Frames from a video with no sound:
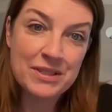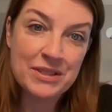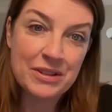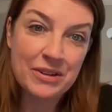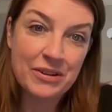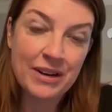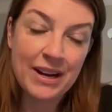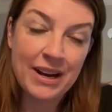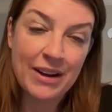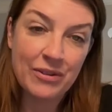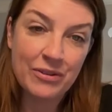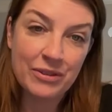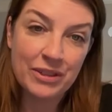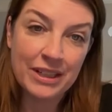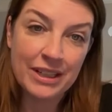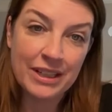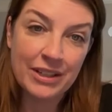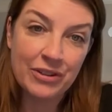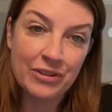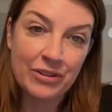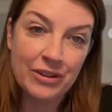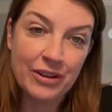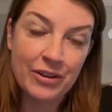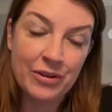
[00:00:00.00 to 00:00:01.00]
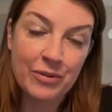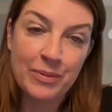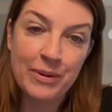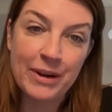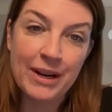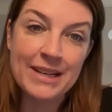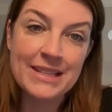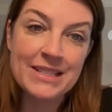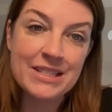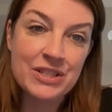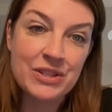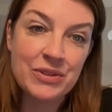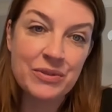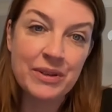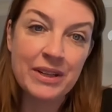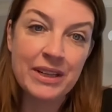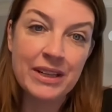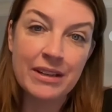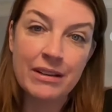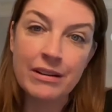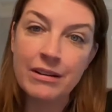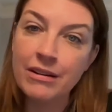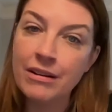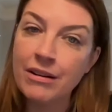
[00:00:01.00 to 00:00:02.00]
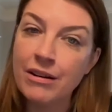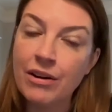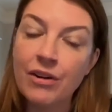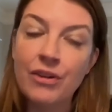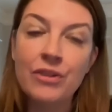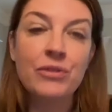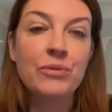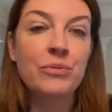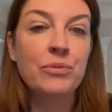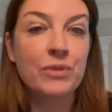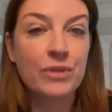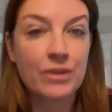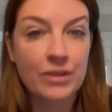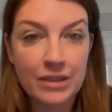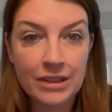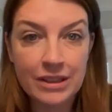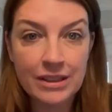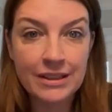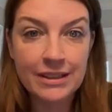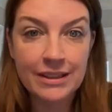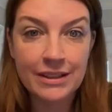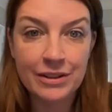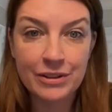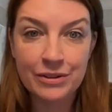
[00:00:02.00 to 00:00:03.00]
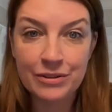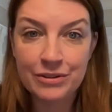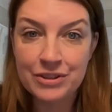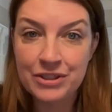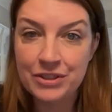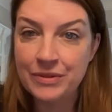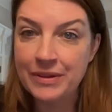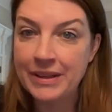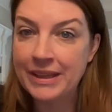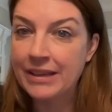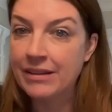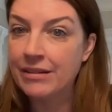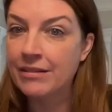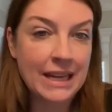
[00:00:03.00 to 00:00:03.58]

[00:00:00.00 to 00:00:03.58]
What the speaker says: that are out in your enterprise doing all the work that they're doing,